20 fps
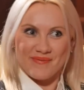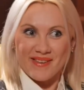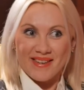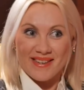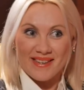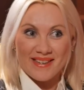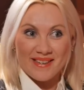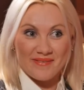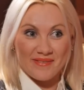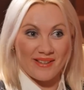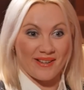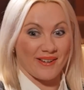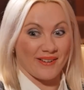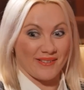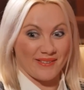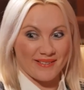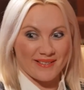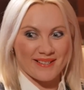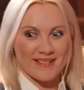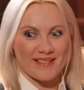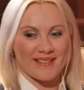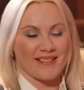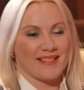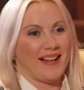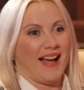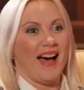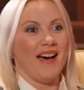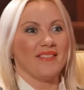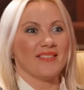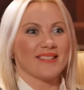me because
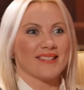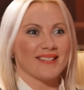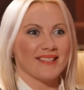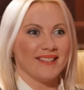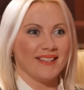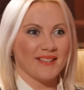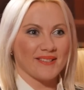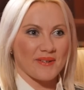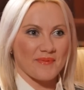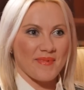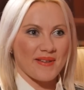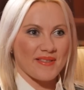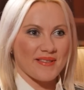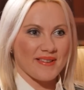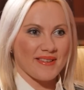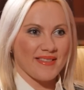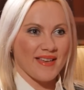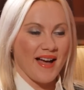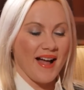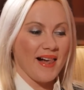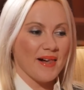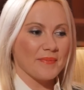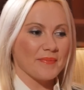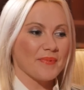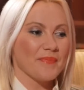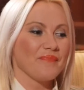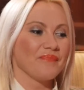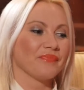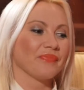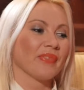obviously somebody the
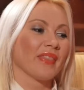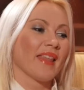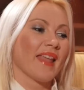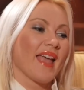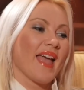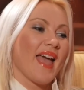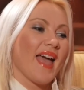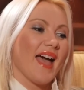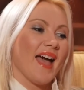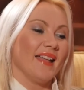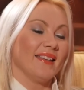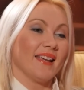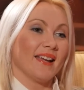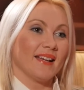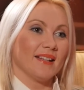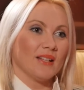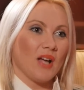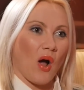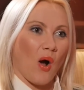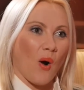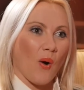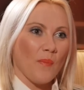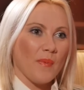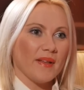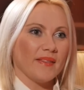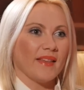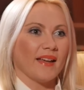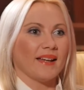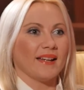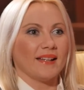help. Yeah. And I got home
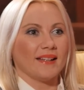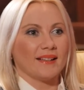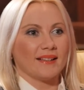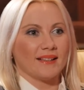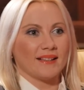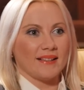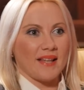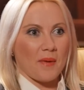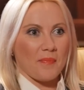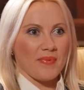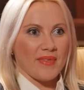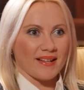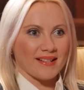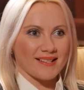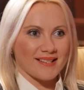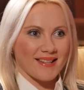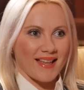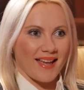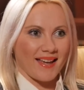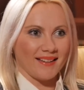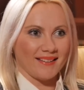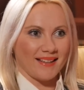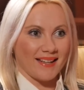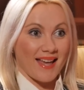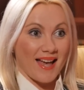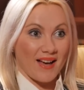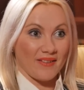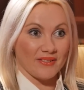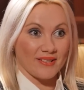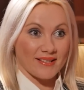and I get up next day and I
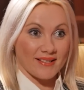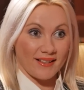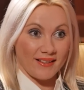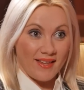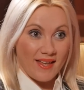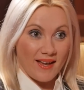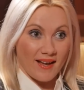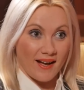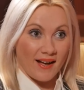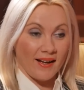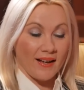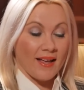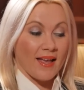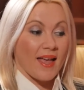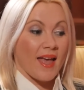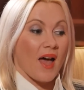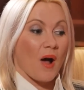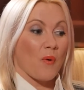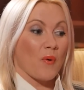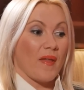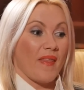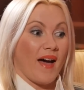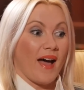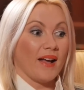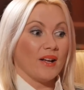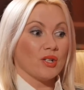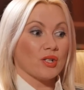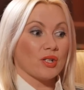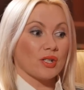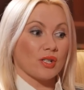have this idea. When
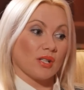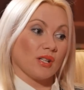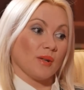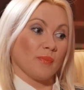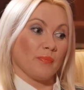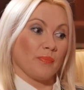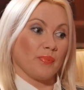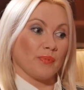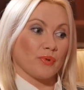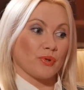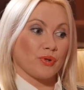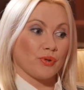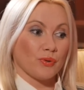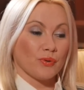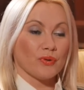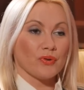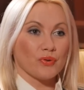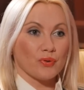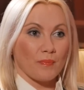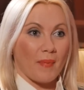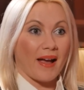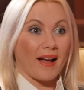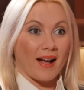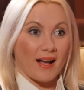I ship shoes to my